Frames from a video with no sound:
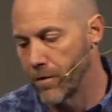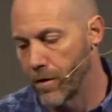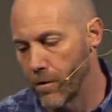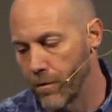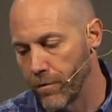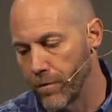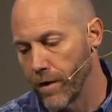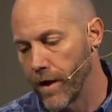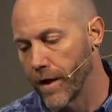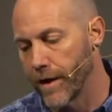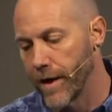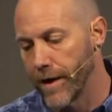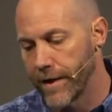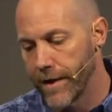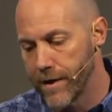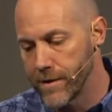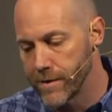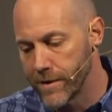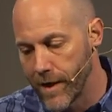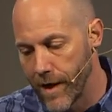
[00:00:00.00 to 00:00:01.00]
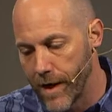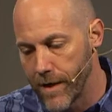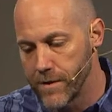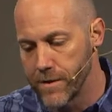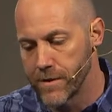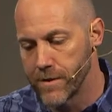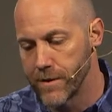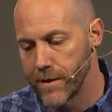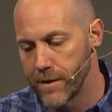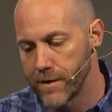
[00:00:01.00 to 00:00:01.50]
we're like, I guess God
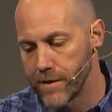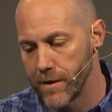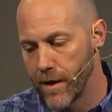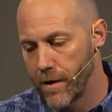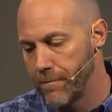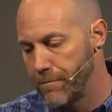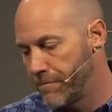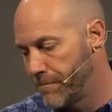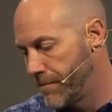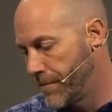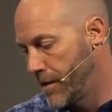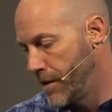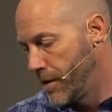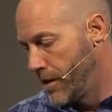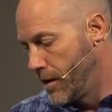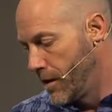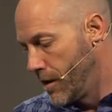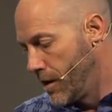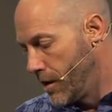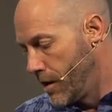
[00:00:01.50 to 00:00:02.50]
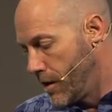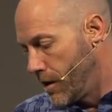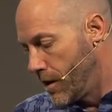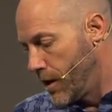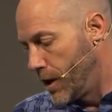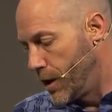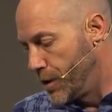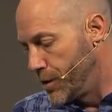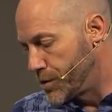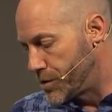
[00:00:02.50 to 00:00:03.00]
just thinks I'm a
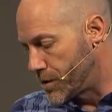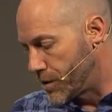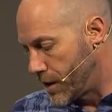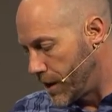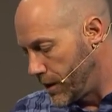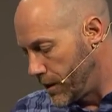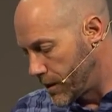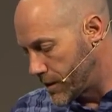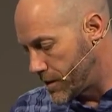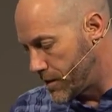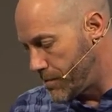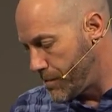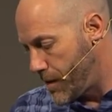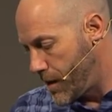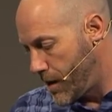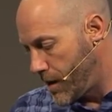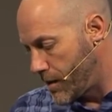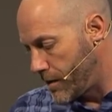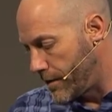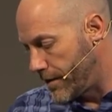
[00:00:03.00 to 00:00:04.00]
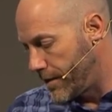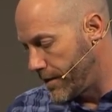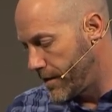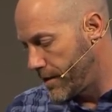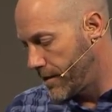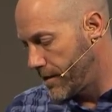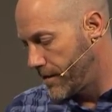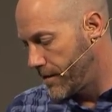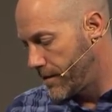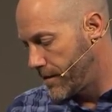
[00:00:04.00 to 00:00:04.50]
loser. He looks at me and
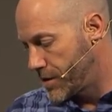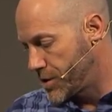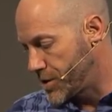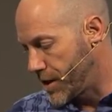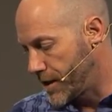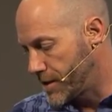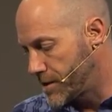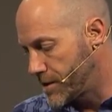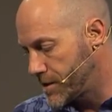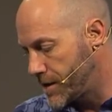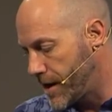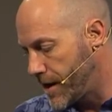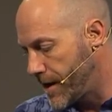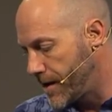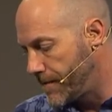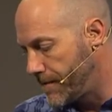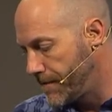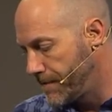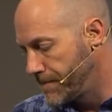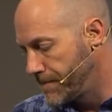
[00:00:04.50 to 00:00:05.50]
shakes his head.